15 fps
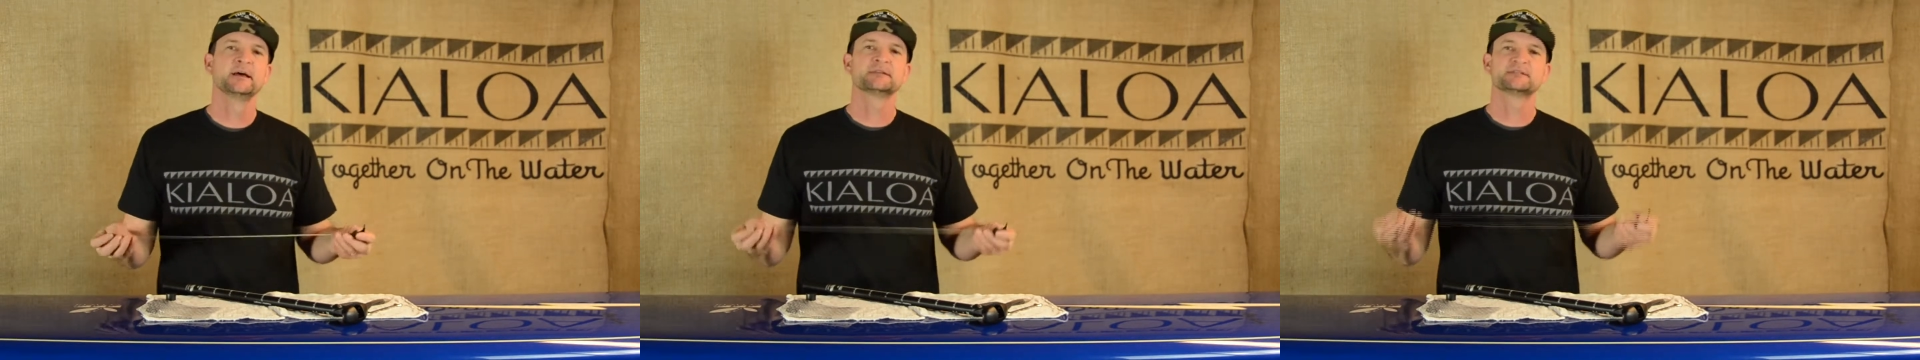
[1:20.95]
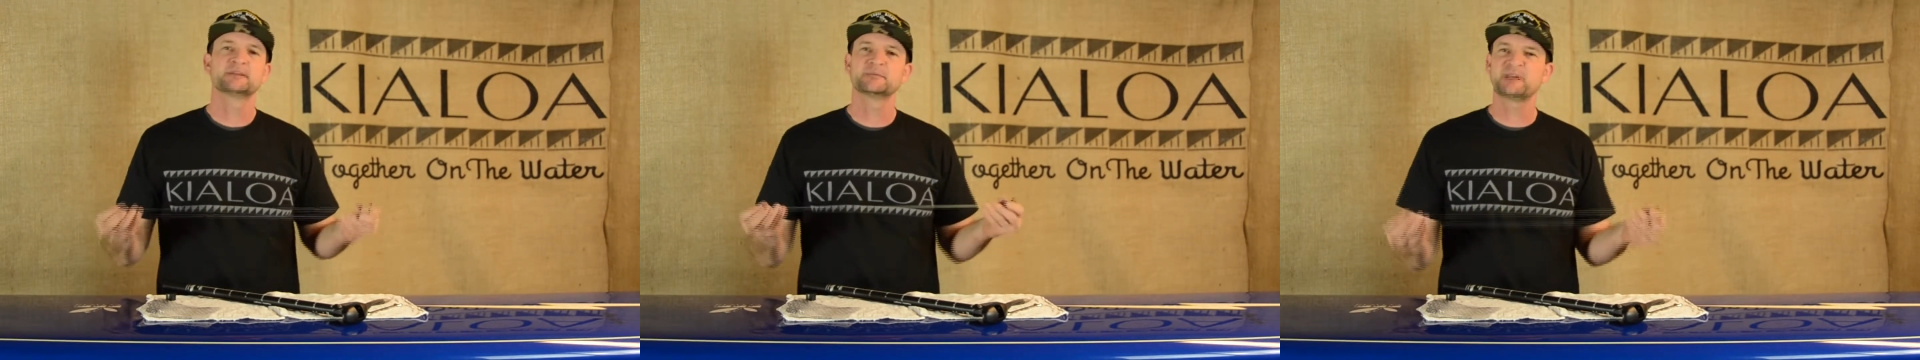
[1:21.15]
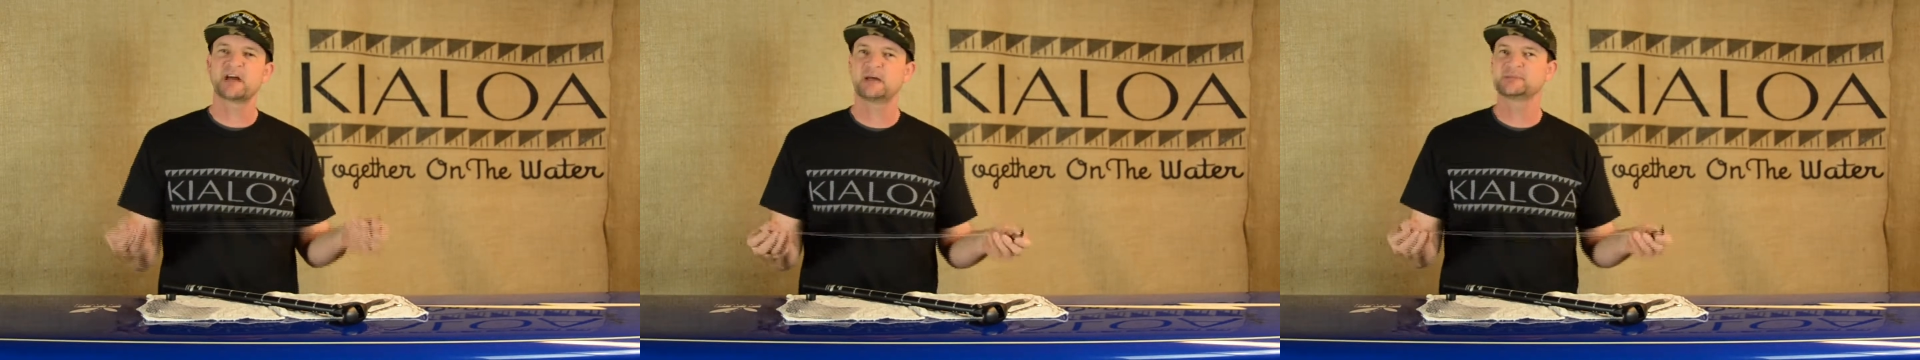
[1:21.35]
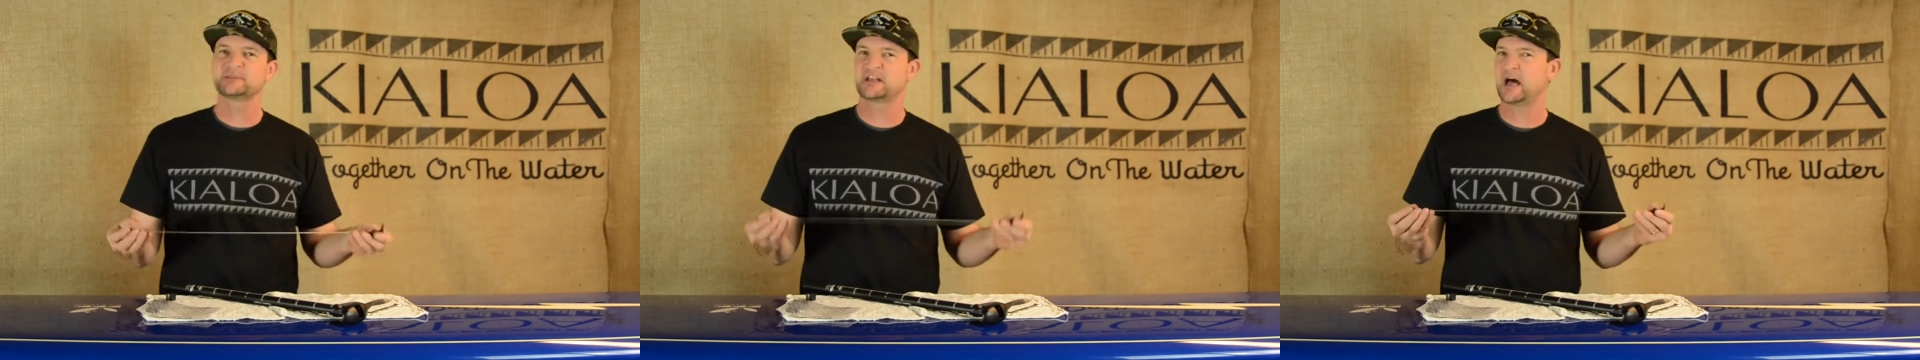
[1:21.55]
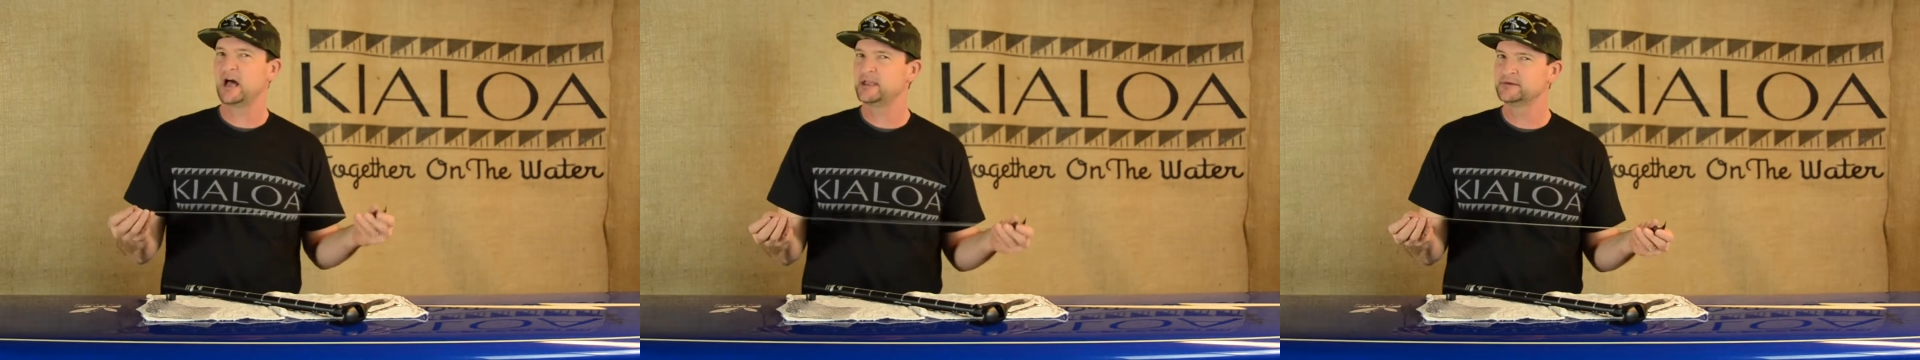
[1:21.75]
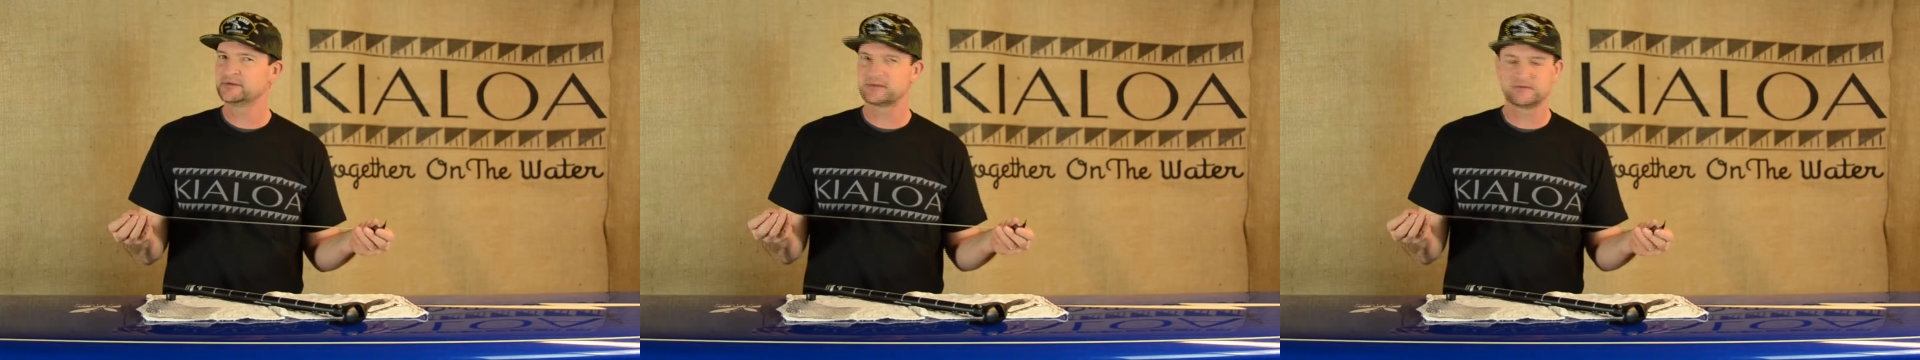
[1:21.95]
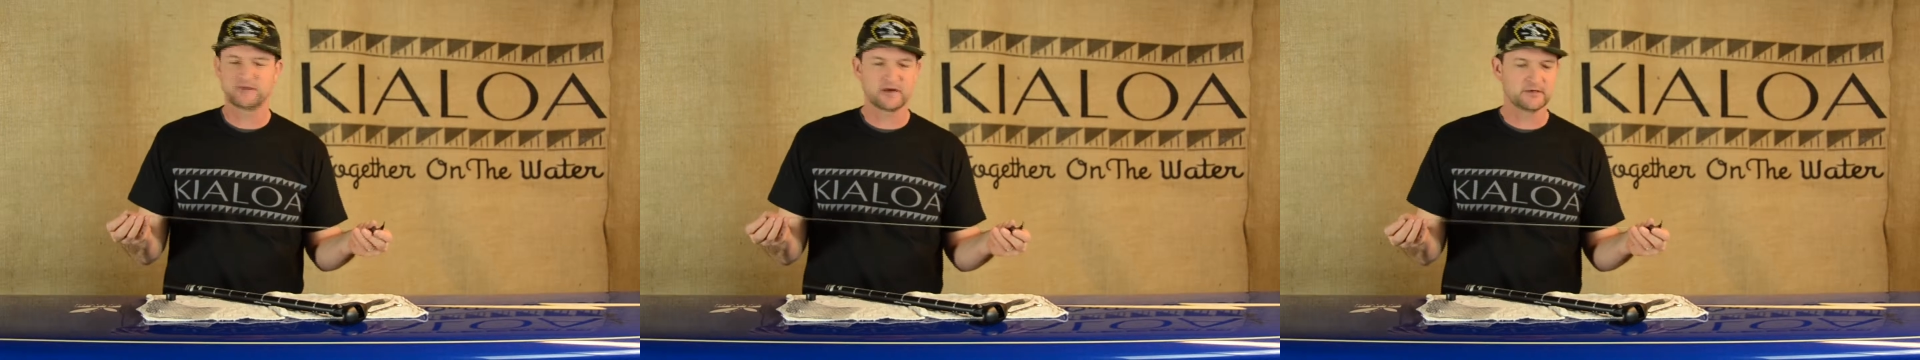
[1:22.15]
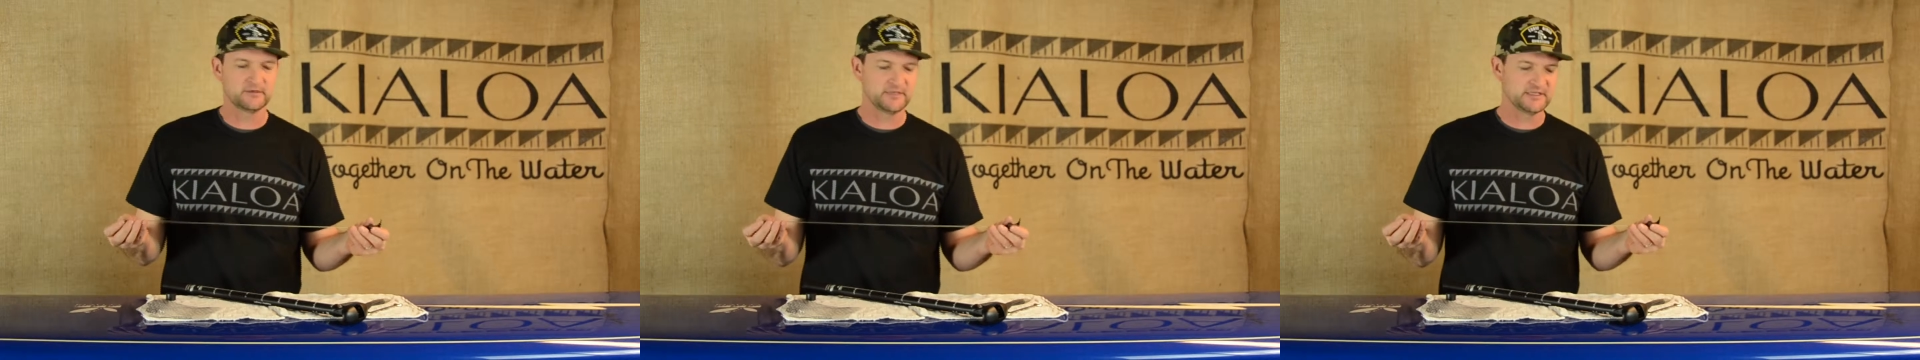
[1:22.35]
Sometimes in high-use
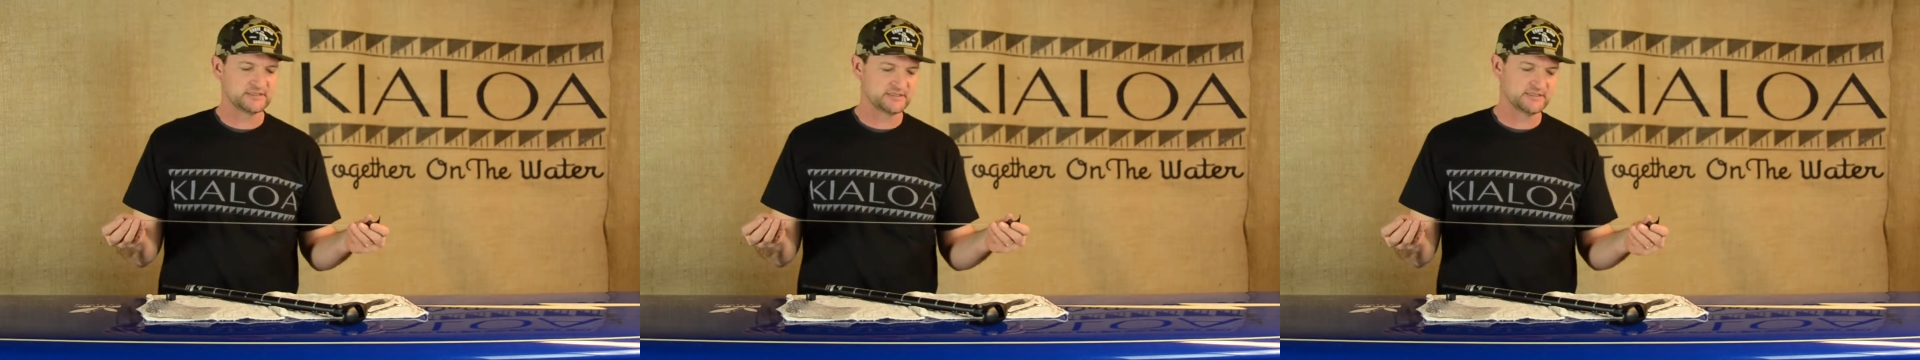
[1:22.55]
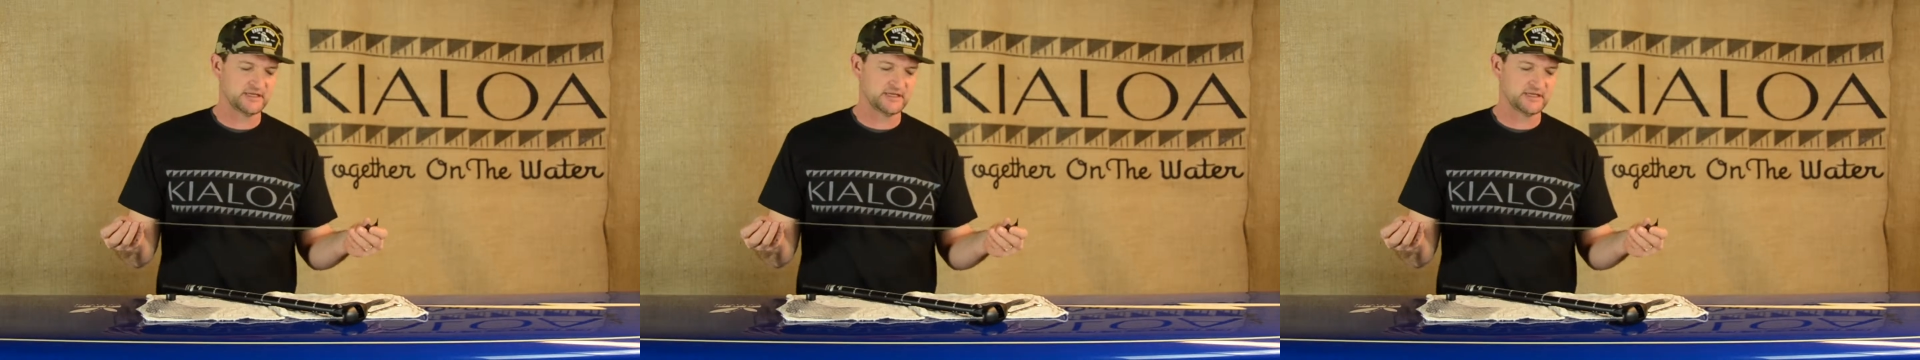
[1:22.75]
environments,